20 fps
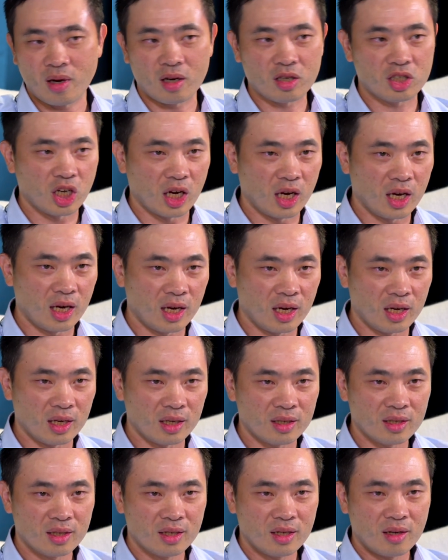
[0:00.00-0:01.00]
blockchain,
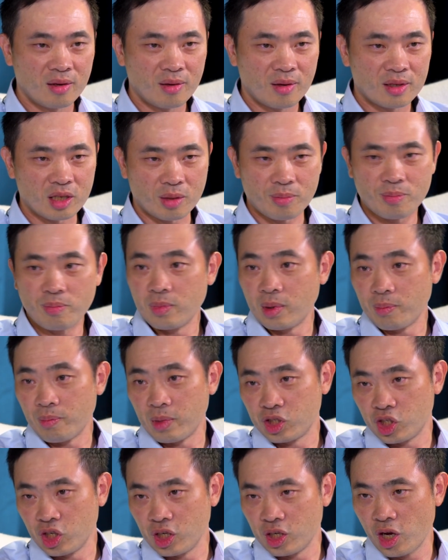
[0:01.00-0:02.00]

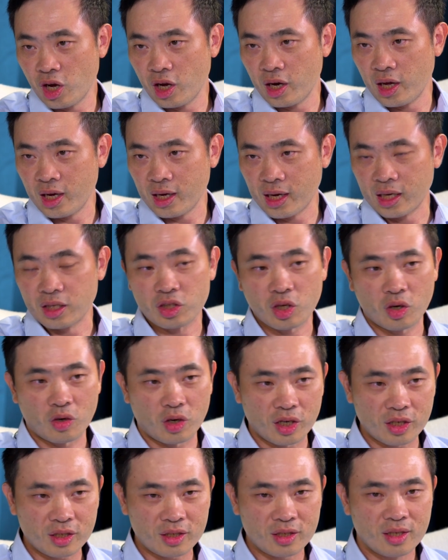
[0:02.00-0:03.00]
machine learning, and so
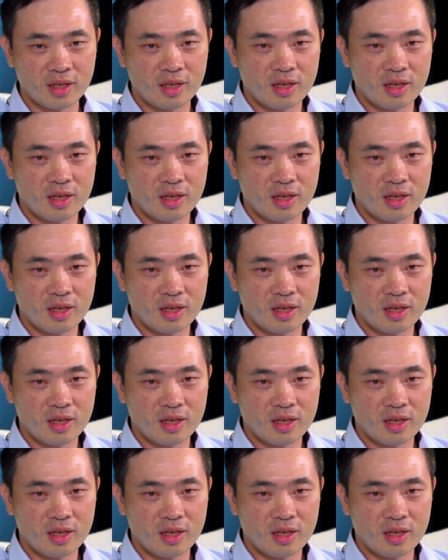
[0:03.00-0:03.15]
mm-hmm. on.